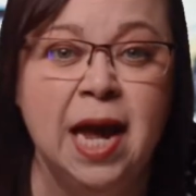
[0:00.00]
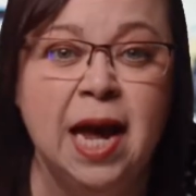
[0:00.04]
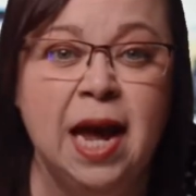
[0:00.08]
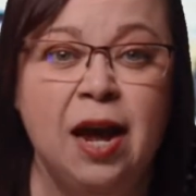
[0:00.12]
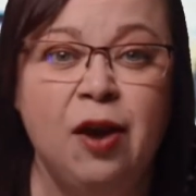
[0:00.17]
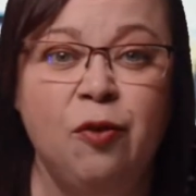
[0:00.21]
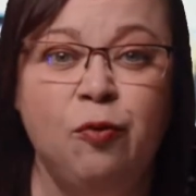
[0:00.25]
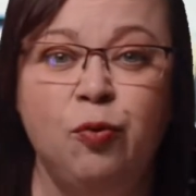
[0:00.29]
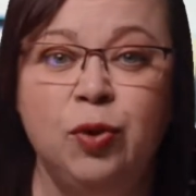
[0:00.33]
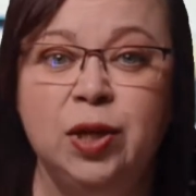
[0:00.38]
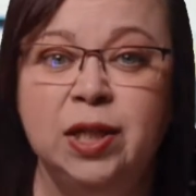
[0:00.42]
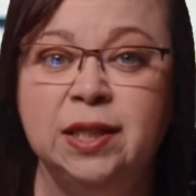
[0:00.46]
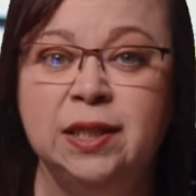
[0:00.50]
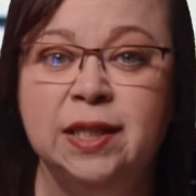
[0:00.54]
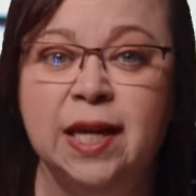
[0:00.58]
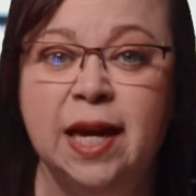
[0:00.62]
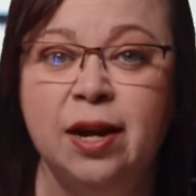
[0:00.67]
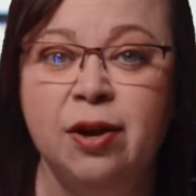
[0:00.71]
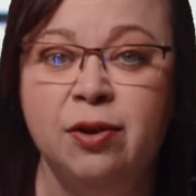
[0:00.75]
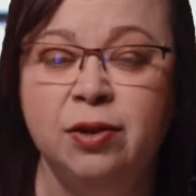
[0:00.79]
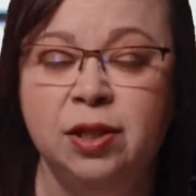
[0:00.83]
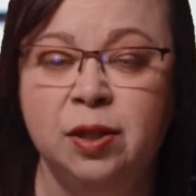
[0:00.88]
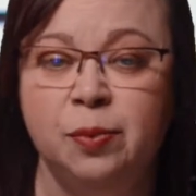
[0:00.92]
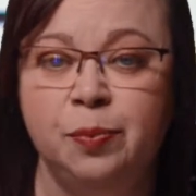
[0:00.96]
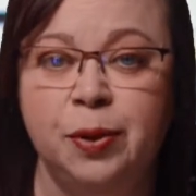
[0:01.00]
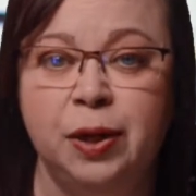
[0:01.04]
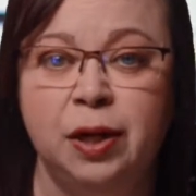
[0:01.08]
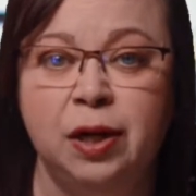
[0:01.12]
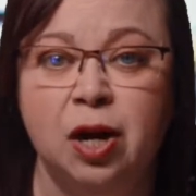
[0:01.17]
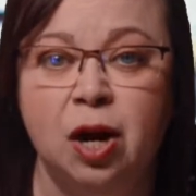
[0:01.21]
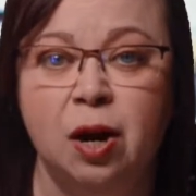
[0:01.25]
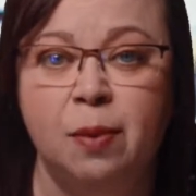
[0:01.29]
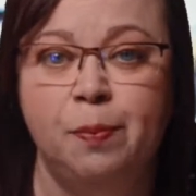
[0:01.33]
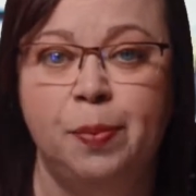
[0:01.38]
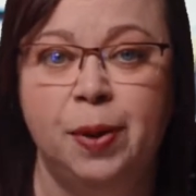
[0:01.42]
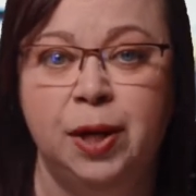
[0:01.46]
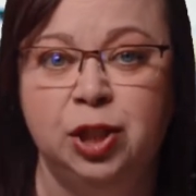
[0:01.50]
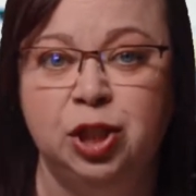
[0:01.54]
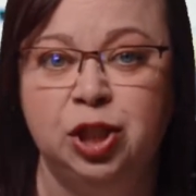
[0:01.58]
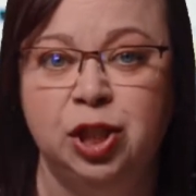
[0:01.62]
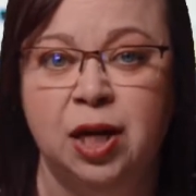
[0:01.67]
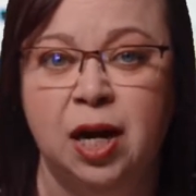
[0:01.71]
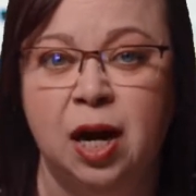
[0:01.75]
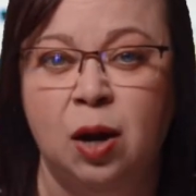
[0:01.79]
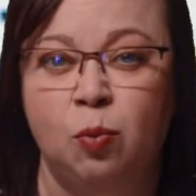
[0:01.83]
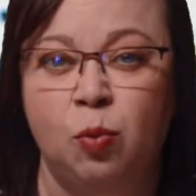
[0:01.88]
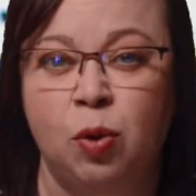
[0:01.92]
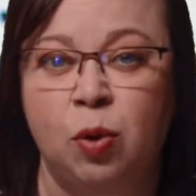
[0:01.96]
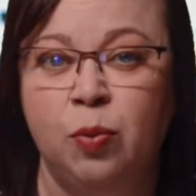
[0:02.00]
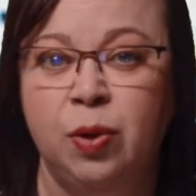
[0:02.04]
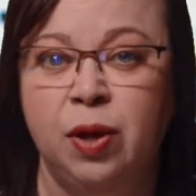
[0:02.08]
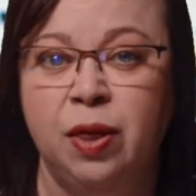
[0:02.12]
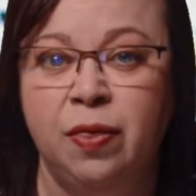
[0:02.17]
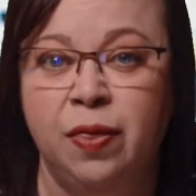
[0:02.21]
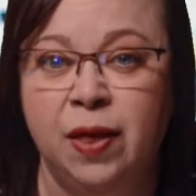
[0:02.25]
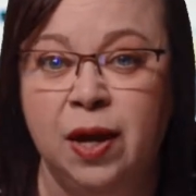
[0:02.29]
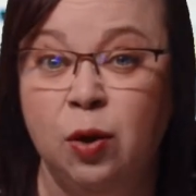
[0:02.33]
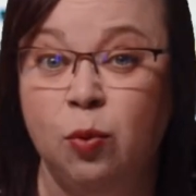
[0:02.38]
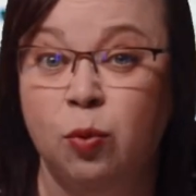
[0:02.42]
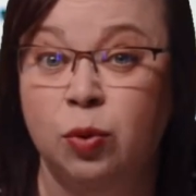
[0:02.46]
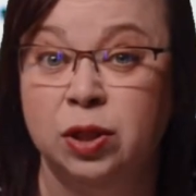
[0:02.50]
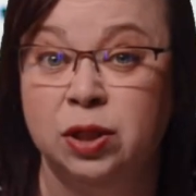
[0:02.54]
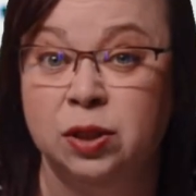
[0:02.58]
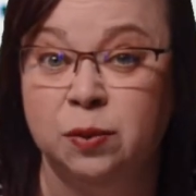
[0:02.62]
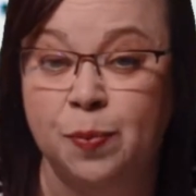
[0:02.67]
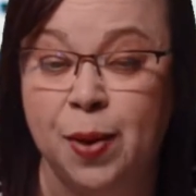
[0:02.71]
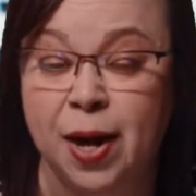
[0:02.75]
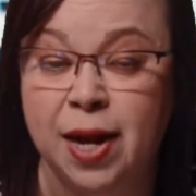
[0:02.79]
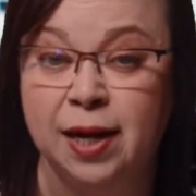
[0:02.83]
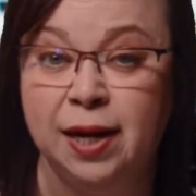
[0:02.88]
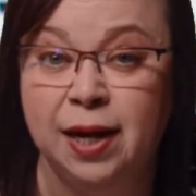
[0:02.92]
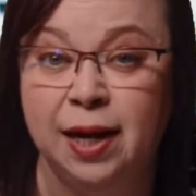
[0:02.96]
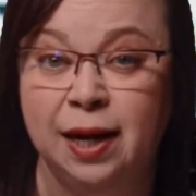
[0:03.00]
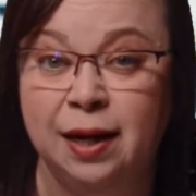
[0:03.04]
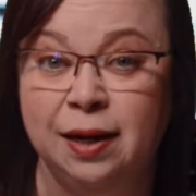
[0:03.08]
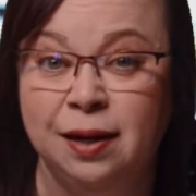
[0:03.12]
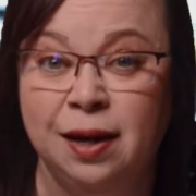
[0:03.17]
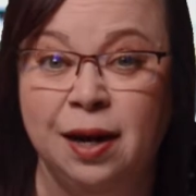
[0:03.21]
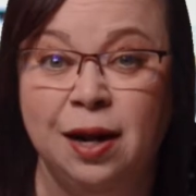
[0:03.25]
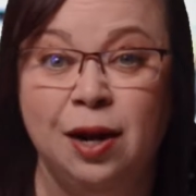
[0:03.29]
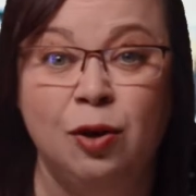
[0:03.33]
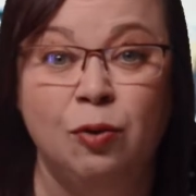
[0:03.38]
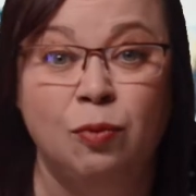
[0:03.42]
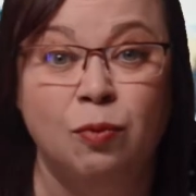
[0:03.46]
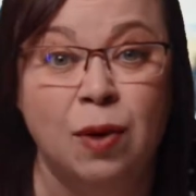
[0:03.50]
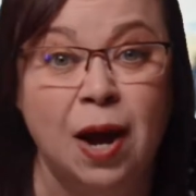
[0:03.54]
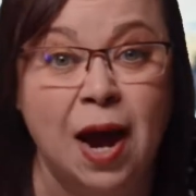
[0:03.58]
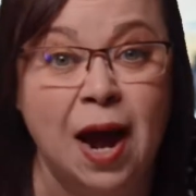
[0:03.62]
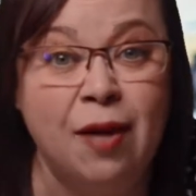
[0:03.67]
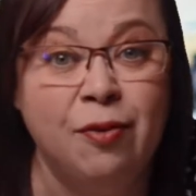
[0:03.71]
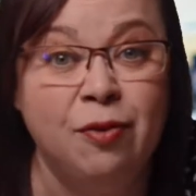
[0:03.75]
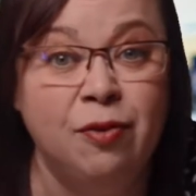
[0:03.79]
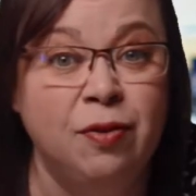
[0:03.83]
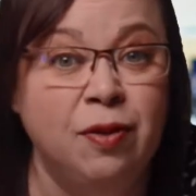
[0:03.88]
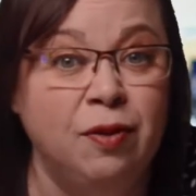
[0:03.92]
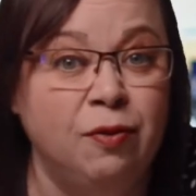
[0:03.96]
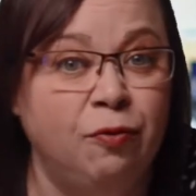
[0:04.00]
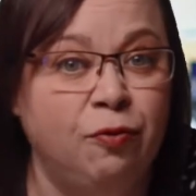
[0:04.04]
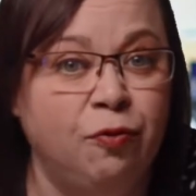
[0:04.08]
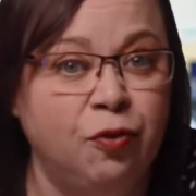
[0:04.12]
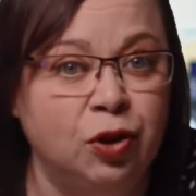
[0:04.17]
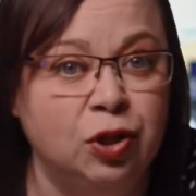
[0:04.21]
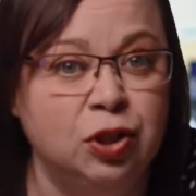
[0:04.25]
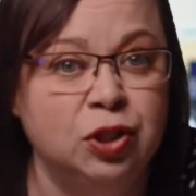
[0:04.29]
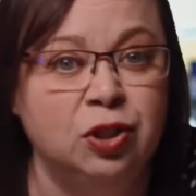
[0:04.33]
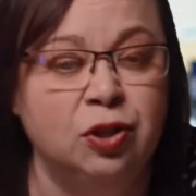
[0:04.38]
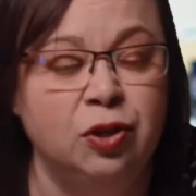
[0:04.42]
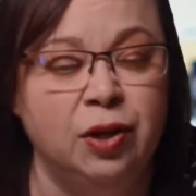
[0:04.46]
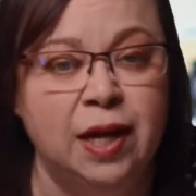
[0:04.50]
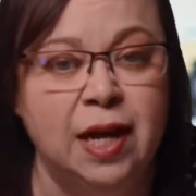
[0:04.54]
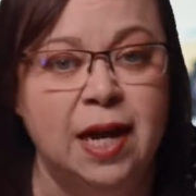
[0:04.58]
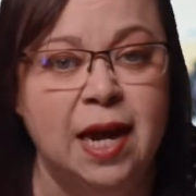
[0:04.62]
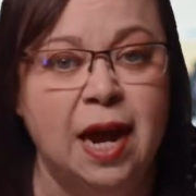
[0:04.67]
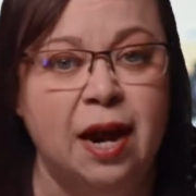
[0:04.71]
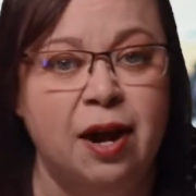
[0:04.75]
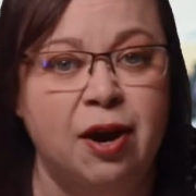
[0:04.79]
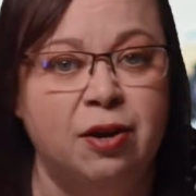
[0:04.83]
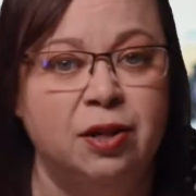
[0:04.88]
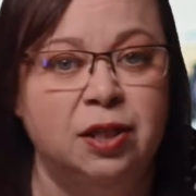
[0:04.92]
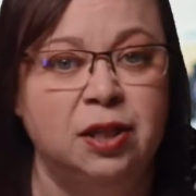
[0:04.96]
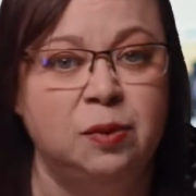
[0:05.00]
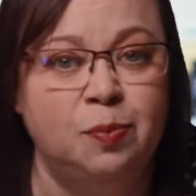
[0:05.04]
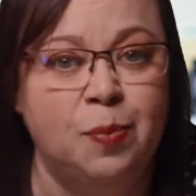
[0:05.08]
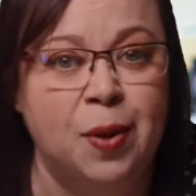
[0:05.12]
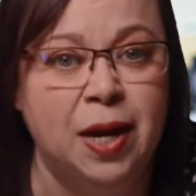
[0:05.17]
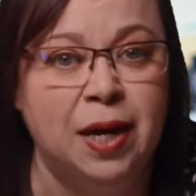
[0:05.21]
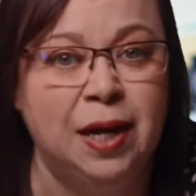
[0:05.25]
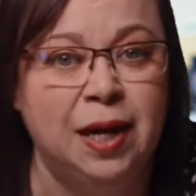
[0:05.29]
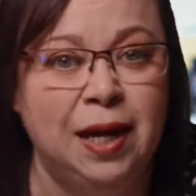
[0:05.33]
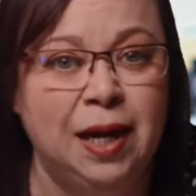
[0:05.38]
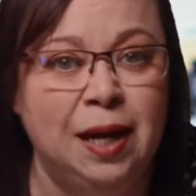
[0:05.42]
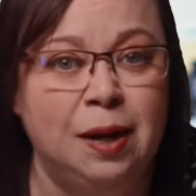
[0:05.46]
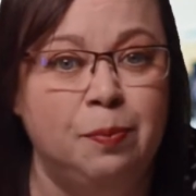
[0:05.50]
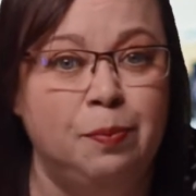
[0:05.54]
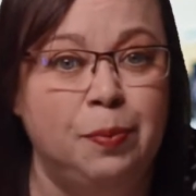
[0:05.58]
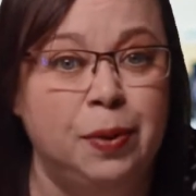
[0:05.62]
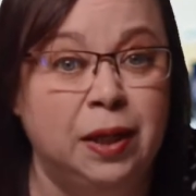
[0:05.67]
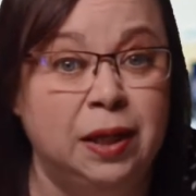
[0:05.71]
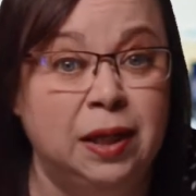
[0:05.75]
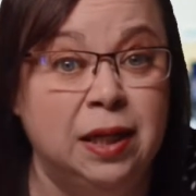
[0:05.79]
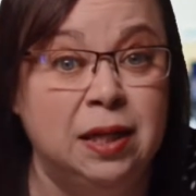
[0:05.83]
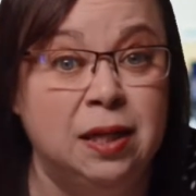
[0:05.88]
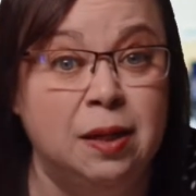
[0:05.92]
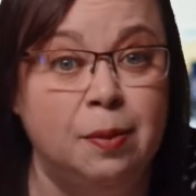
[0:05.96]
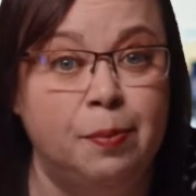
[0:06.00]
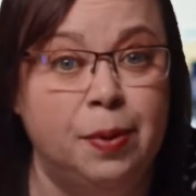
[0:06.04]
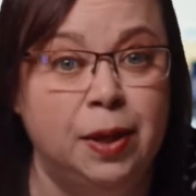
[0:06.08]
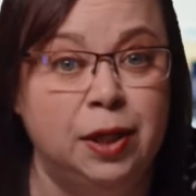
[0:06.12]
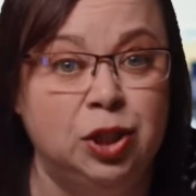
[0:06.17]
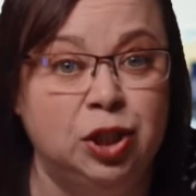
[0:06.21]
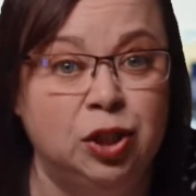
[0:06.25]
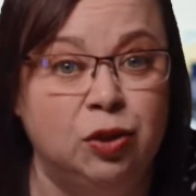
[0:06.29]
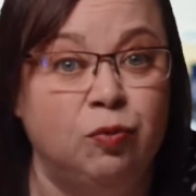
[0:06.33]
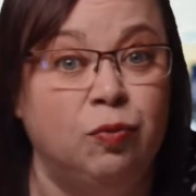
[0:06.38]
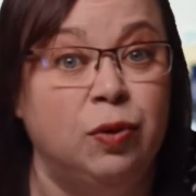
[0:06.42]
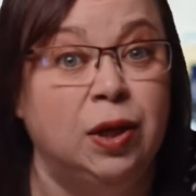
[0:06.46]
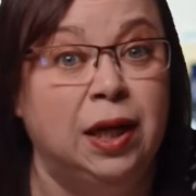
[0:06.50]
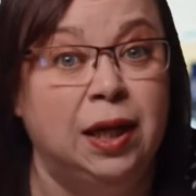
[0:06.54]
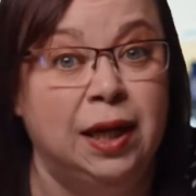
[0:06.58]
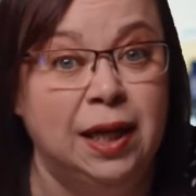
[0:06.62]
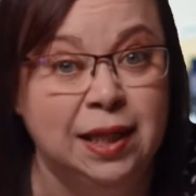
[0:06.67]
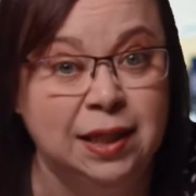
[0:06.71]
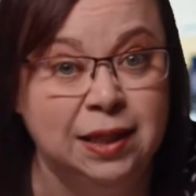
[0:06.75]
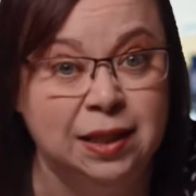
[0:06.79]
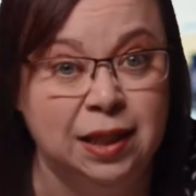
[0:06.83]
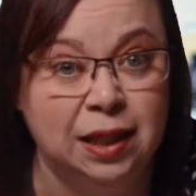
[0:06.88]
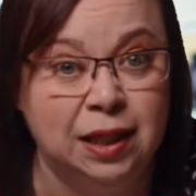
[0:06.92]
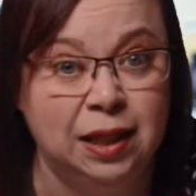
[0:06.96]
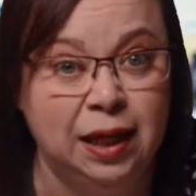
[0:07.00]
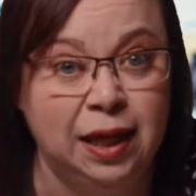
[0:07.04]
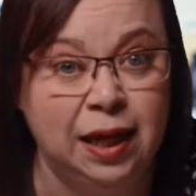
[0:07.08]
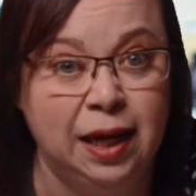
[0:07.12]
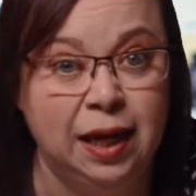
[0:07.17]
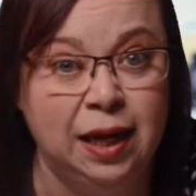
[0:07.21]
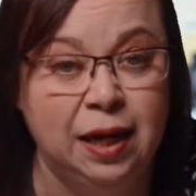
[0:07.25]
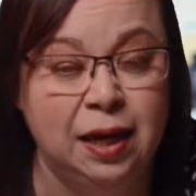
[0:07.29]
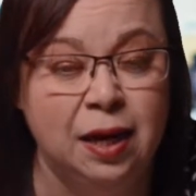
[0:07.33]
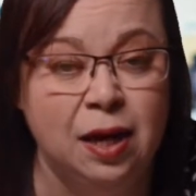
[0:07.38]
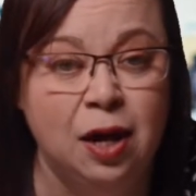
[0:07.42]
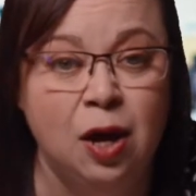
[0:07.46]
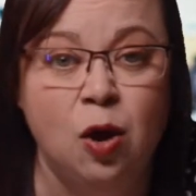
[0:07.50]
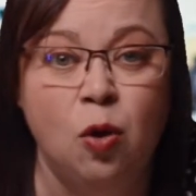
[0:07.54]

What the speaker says: If we set out to build our budget on what we think we're spending, rather than first looking at our spending and building the budget realistically,